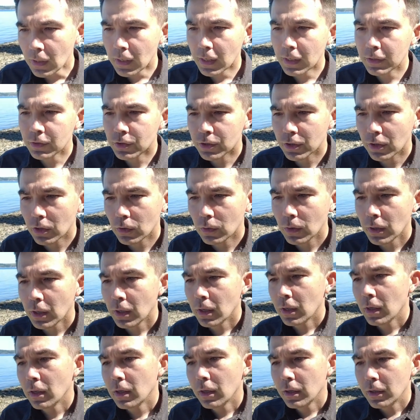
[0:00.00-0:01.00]
and so,
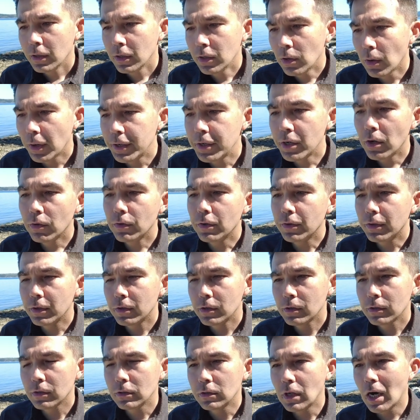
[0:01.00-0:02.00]
you know, I know that
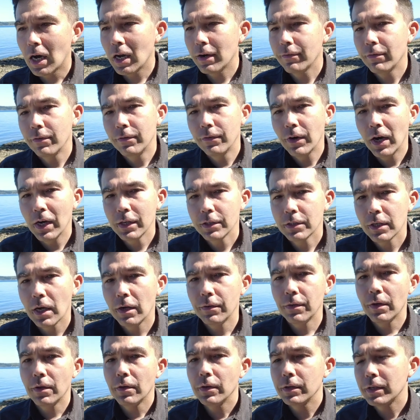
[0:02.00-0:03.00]
there's a lot of advice
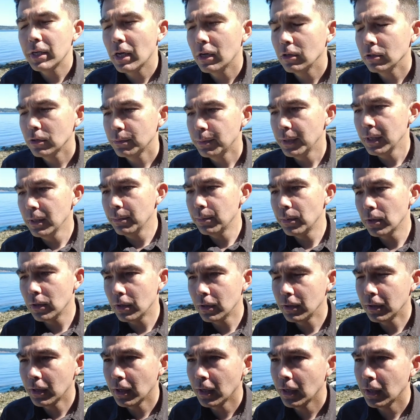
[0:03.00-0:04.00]
out there that tells
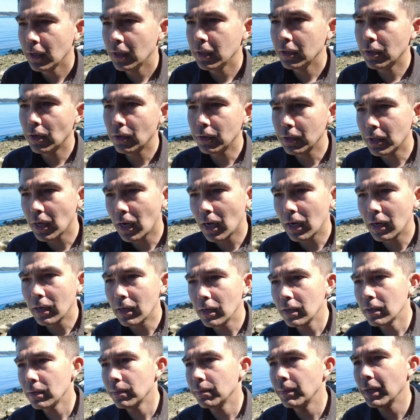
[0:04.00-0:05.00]
people, you know, you
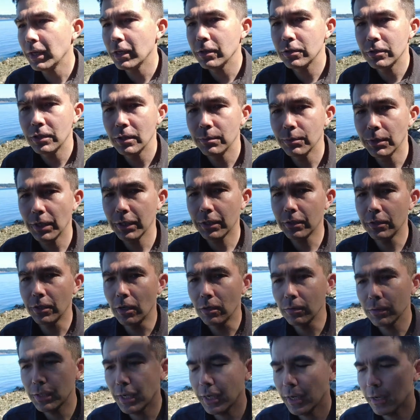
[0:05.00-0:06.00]
gotta make it seem like you
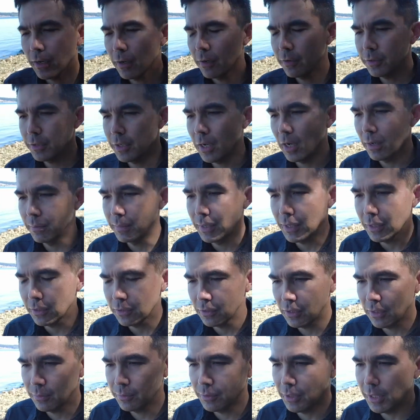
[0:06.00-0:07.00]
don't care, you gotta make
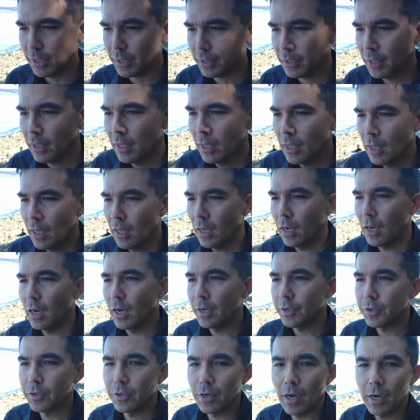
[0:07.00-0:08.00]
it seem like
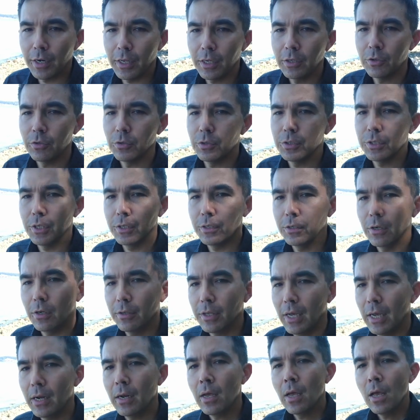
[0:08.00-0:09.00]
uh, you're not interested in
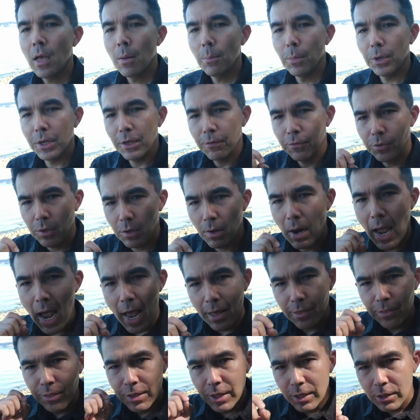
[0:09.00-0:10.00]
all that. But if they're
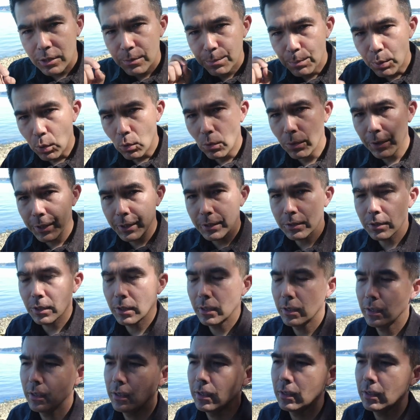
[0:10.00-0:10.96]
at this point,